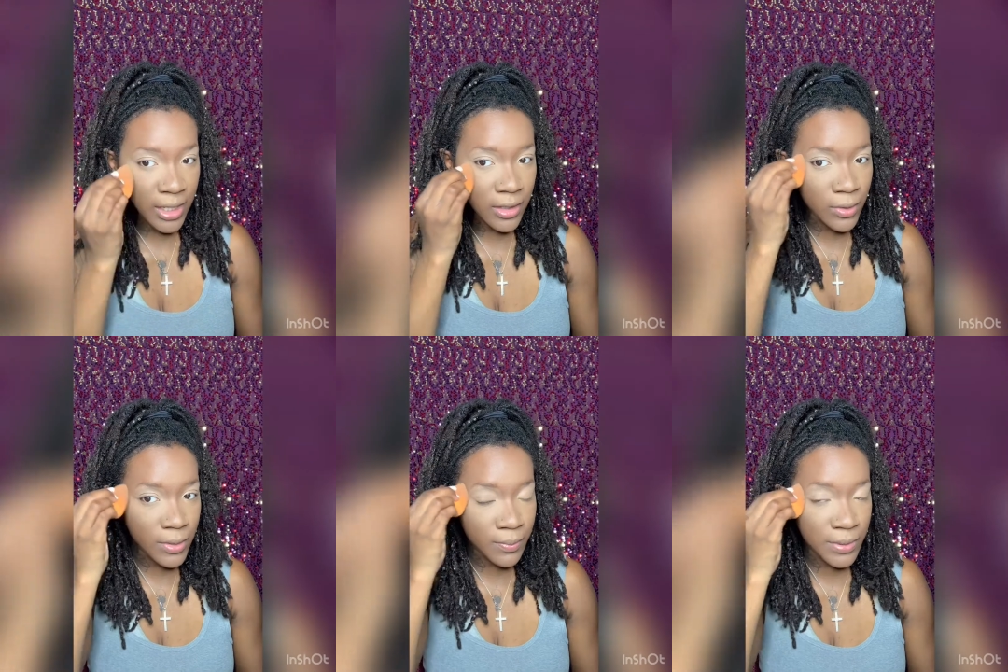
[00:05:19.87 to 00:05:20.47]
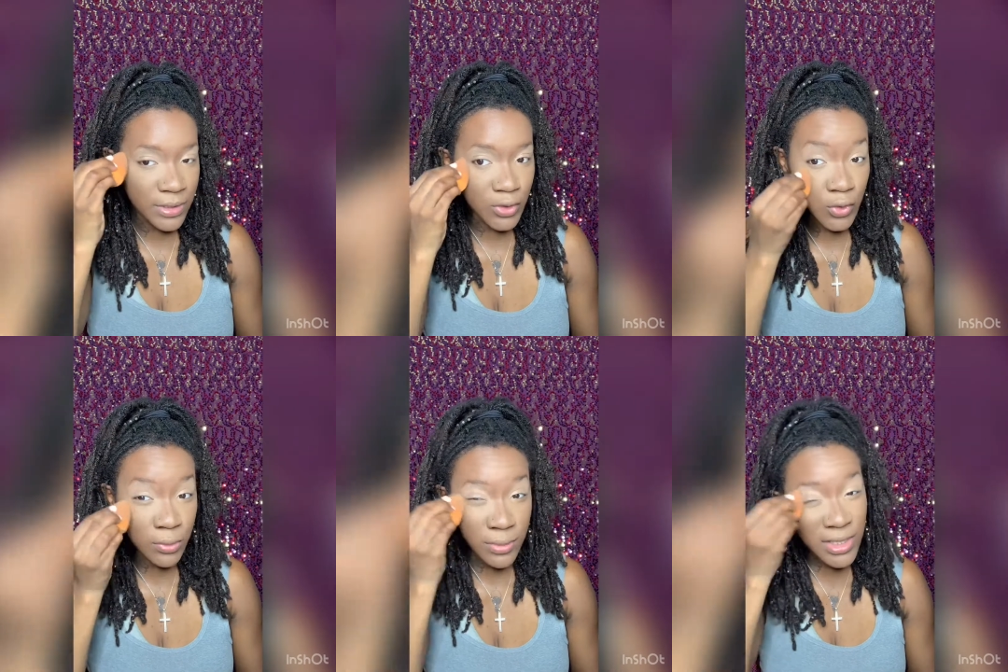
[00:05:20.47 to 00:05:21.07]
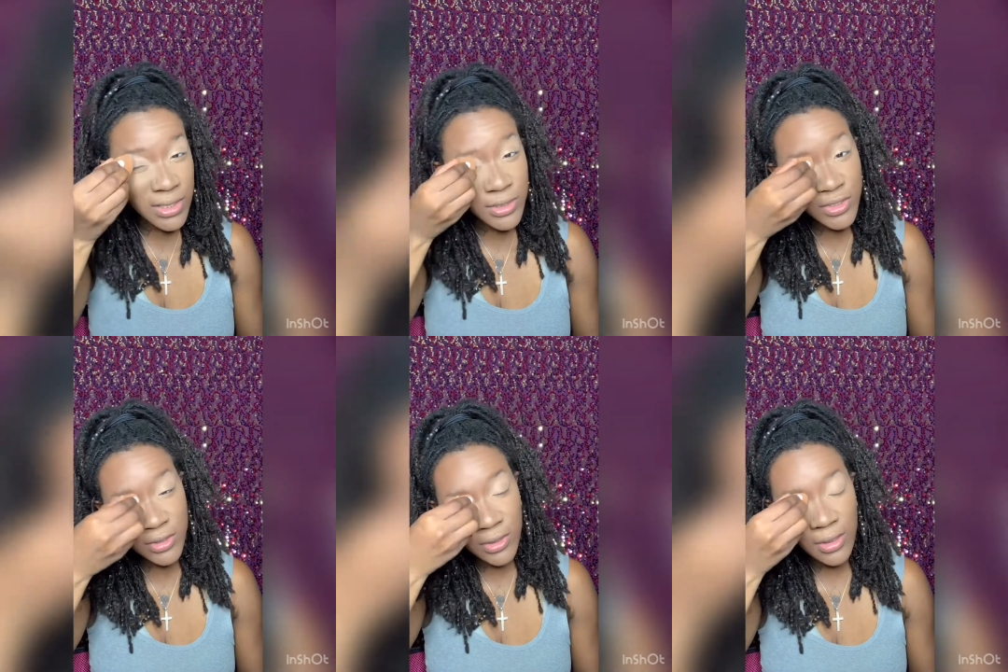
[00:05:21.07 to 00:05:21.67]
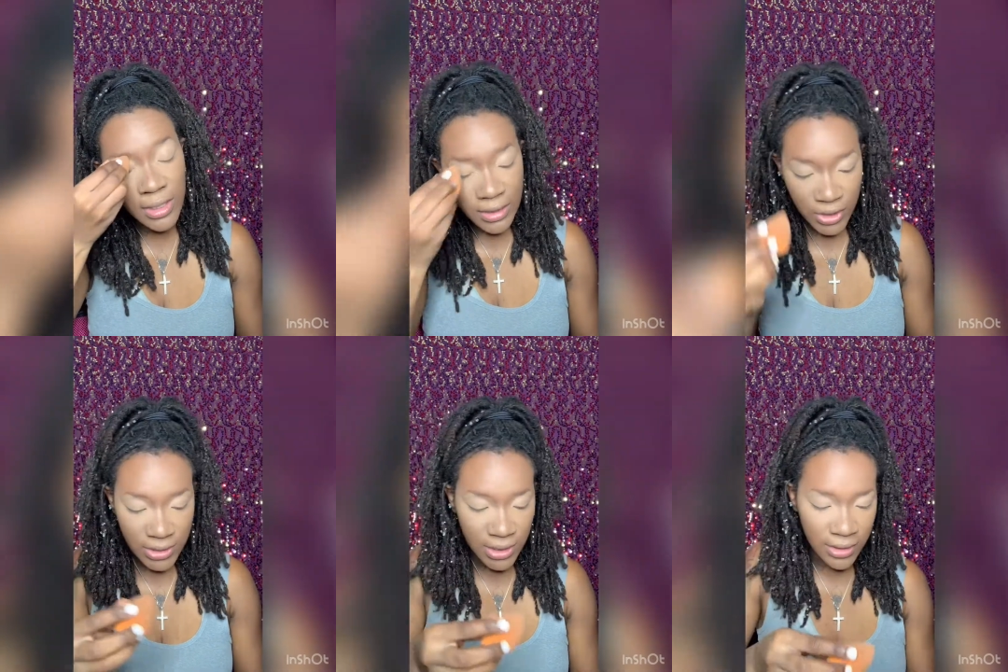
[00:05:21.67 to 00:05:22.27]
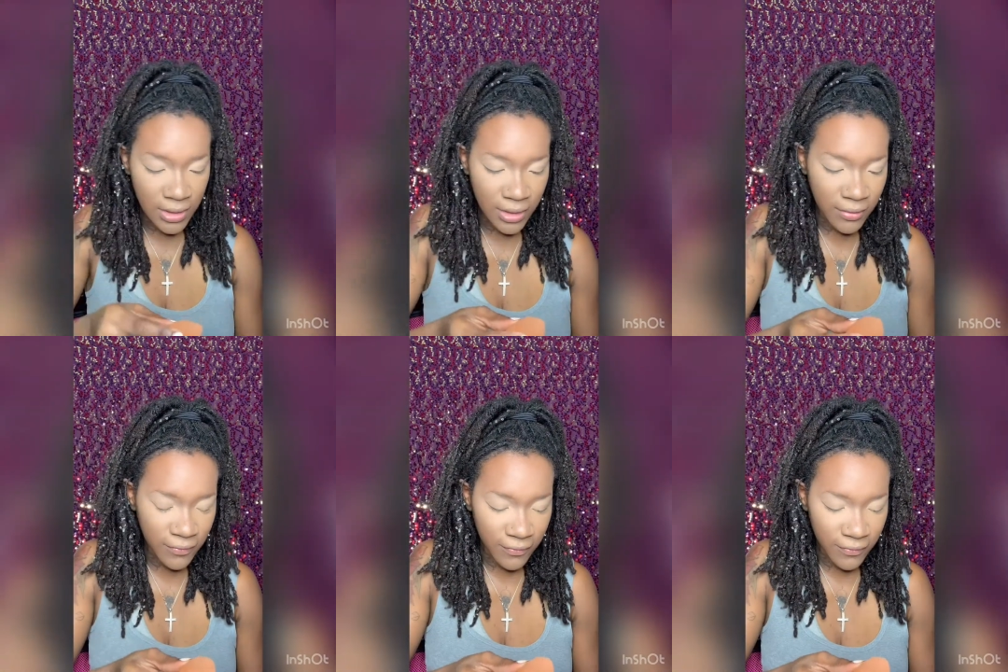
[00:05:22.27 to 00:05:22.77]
You don't want to put too much, just enough.